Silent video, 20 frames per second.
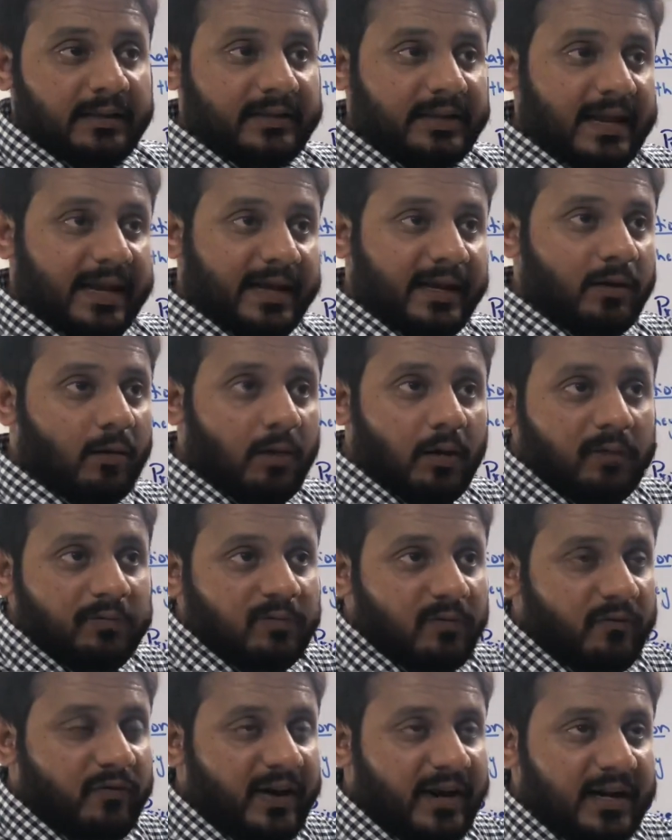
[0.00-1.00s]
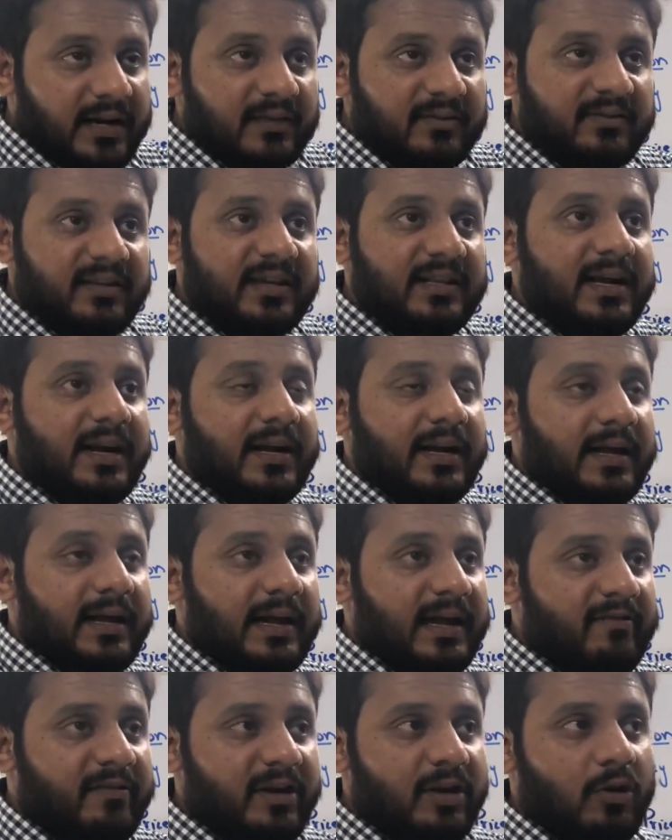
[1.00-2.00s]
then I can also fairly say that
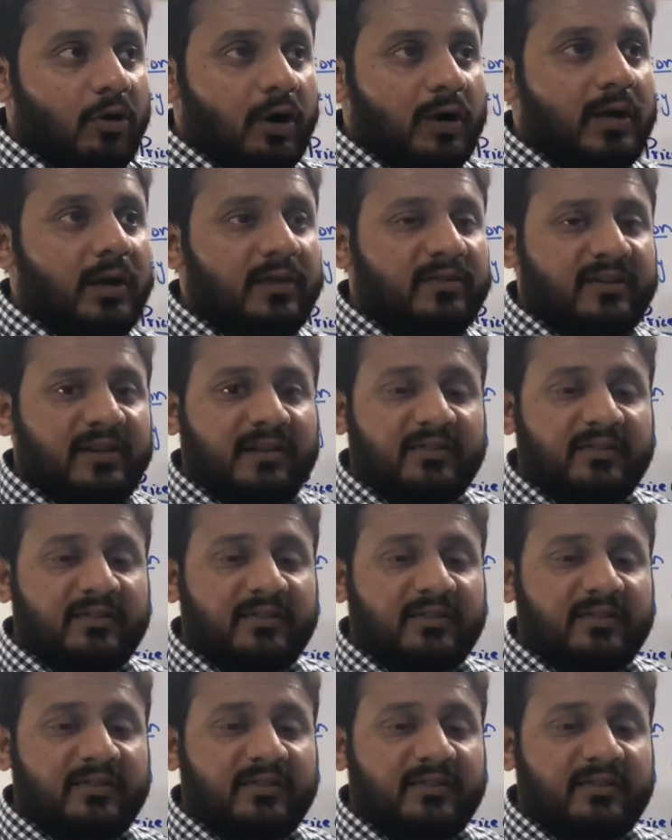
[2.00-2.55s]
$11